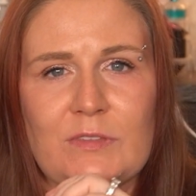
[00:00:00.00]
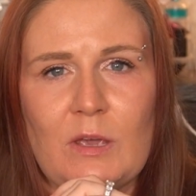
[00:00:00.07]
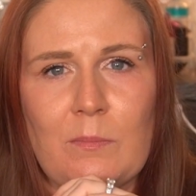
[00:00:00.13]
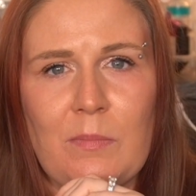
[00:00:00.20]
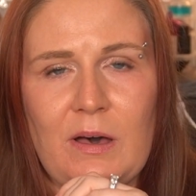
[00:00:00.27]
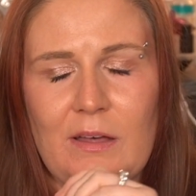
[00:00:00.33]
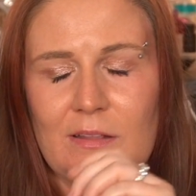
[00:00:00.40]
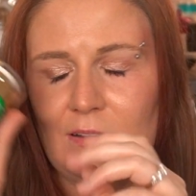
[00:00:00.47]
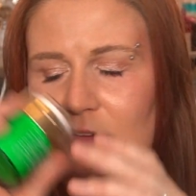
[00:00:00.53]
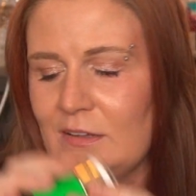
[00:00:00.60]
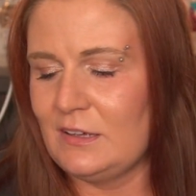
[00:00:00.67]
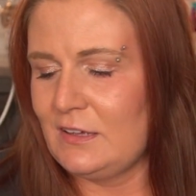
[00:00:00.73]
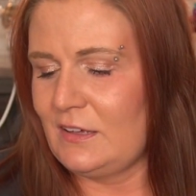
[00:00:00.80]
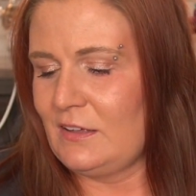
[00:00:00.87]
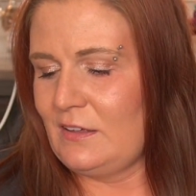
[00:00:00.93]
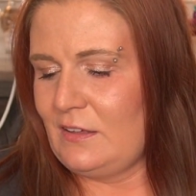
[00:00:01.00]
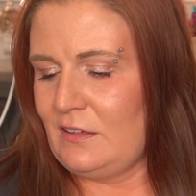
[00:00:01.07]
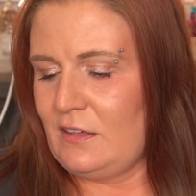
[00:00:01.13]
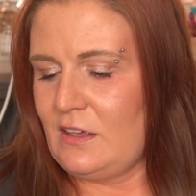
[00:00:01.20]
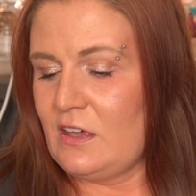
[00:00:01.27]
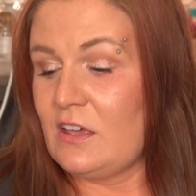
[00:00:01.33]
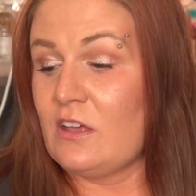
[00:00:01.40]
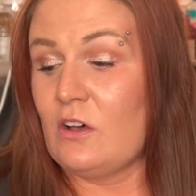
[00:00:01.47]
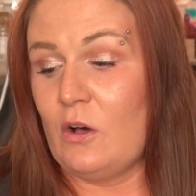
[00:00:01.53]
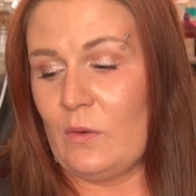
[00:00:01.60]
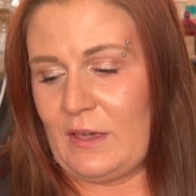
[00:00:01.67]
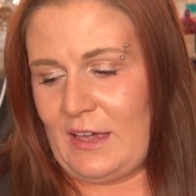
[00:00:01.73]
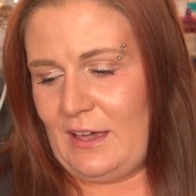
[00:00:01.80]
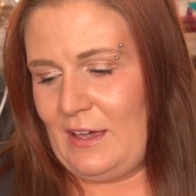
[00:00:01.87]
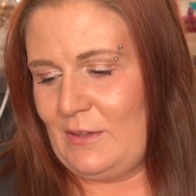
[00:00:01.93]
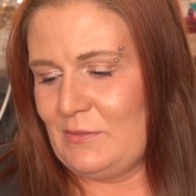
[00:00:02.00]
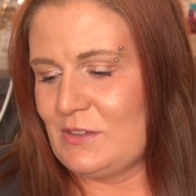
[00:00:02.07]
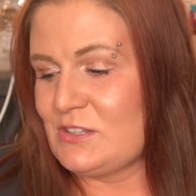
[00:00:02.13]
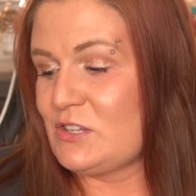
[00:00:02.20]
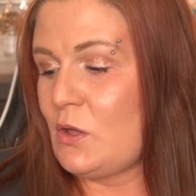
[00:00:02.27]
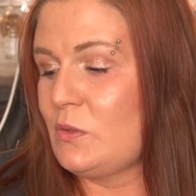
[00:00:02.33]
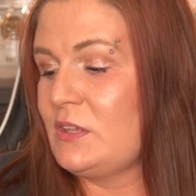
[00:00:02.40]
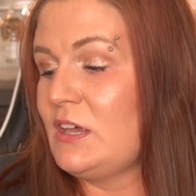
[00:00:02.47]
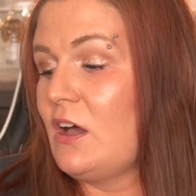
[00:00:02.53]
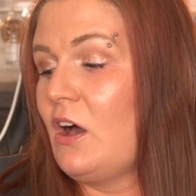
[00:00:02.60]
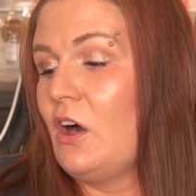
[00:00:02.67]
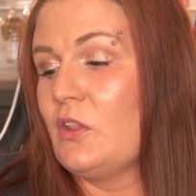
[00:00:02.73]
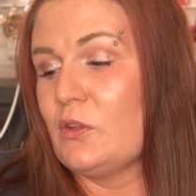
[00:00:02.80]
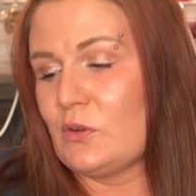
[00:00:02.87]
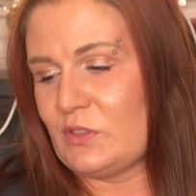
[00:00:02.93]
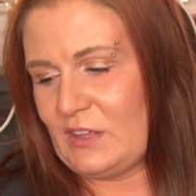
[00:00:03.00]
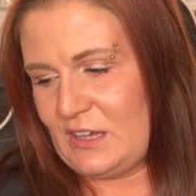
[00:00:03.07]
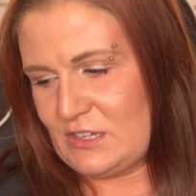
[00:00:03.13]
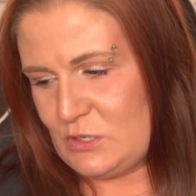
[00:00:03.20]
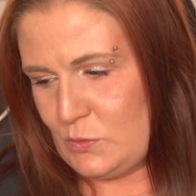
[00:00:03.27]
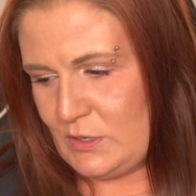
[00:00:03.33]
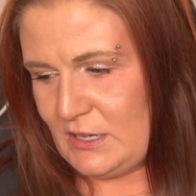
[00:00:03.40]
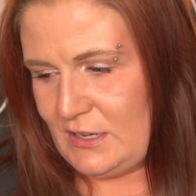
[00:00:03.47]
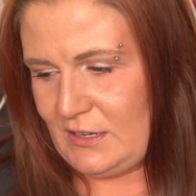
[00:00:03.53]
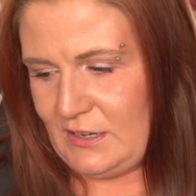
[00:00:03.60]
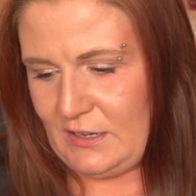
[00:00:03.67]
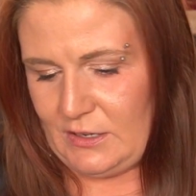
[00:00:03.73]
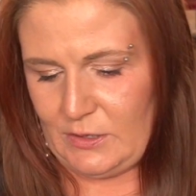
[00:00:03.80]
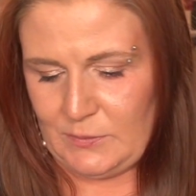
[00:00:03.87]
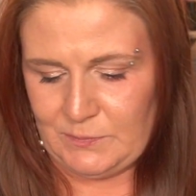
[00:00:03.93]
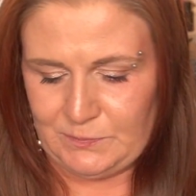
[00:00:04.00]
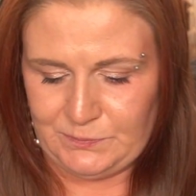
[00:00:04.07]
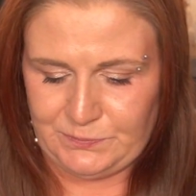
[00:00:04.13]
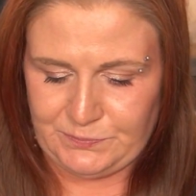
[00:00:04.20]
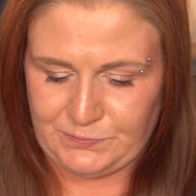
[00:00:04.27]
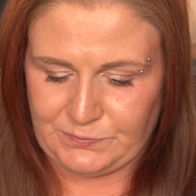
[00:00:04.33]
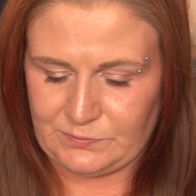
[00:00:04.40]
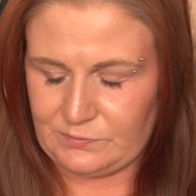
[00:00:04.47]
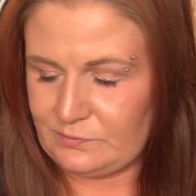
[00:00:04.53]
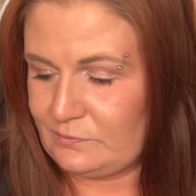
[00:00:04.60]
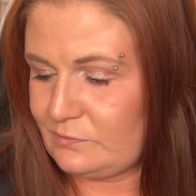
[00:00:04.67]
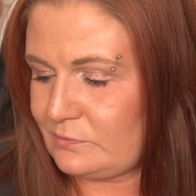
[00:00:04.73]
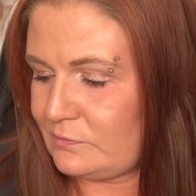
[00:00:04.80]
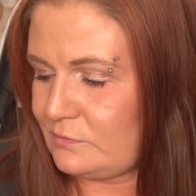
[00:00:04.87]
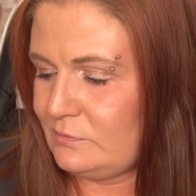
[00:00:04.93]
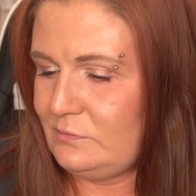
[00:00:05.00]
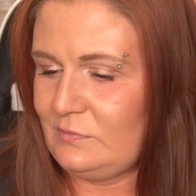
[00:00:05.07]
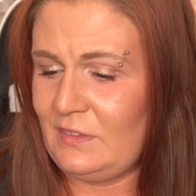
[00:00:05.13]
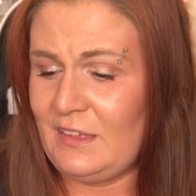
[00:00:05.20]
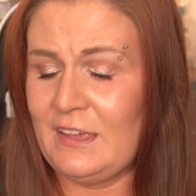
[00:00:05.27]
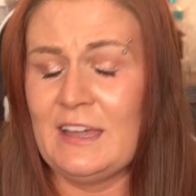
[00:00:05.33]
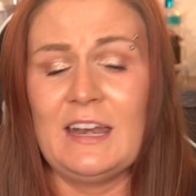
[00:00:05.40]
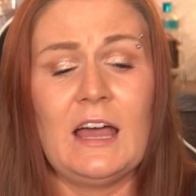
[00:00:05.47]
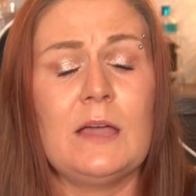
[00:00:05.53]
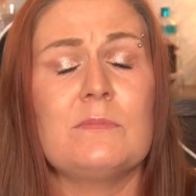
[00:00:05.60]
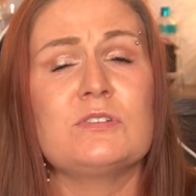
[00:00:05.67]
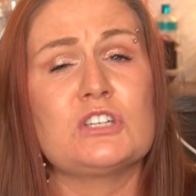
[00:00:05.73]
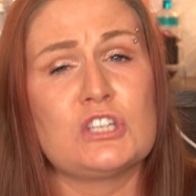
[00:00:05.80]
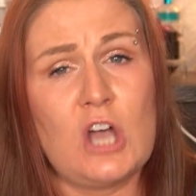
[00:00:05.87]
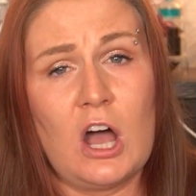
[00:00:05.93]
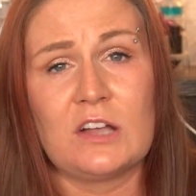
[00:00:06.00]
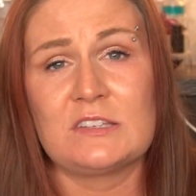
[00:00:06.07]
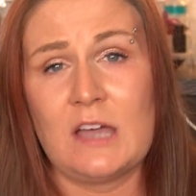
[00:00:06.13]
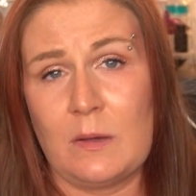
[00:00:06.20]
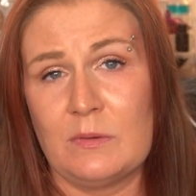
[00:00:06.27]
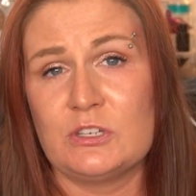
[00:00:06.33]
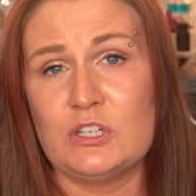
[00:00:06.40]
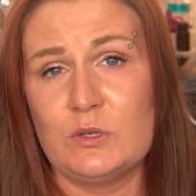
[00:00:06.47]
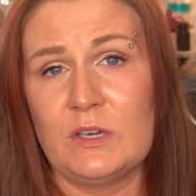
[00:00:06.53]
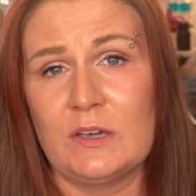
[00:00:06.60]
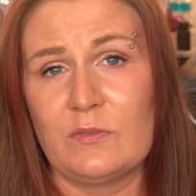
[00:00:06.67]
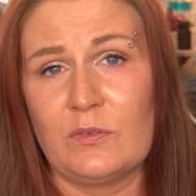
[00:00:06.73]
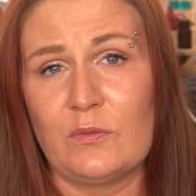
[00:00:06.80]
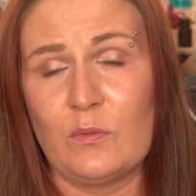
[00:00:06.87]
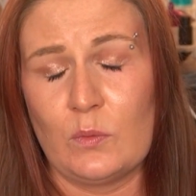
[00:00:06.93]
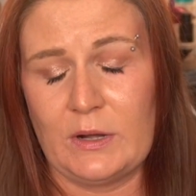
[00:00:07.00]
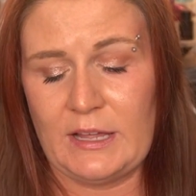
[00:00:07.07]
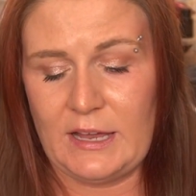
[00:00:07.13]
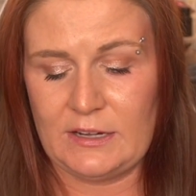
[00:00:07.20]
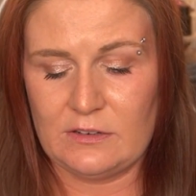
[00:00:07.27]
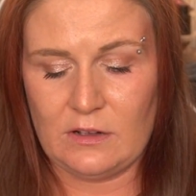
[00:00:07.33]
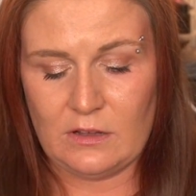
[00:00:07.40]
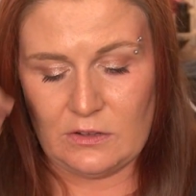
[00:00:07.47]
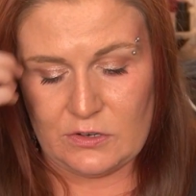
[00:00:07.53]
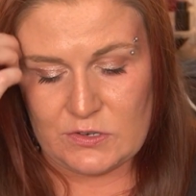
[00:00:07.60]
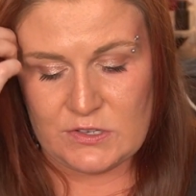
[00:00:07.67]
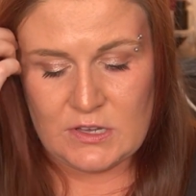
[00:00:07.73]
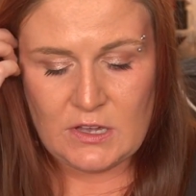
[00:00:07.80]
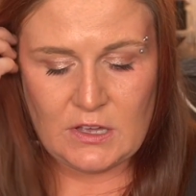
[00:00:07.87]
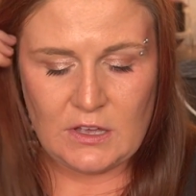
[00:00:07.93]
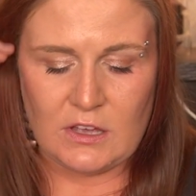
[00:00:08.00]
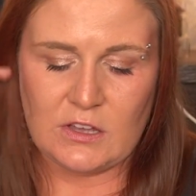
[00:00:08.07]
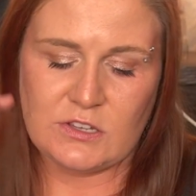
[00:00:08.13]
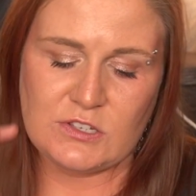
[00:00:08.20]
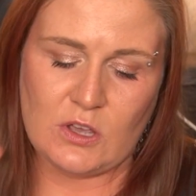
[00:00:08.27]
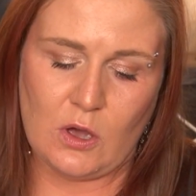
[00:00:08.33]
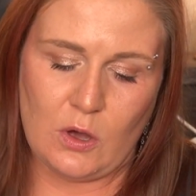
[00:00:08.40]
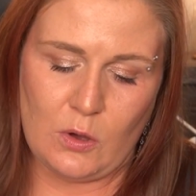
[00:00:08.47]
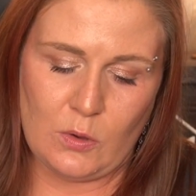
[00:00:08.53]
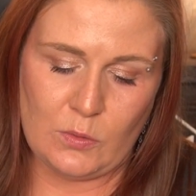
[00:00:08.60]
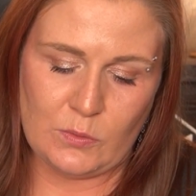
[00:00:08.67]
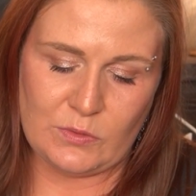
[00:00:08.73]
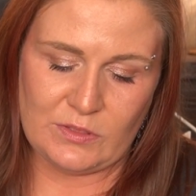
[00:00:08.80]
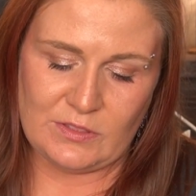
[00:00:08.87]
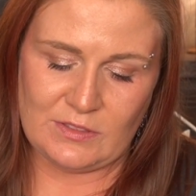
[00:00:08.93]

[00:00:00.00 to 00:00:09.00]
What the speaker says: bottle. Okay, so the other things you get in here. And I am shocked how much you get for $48. So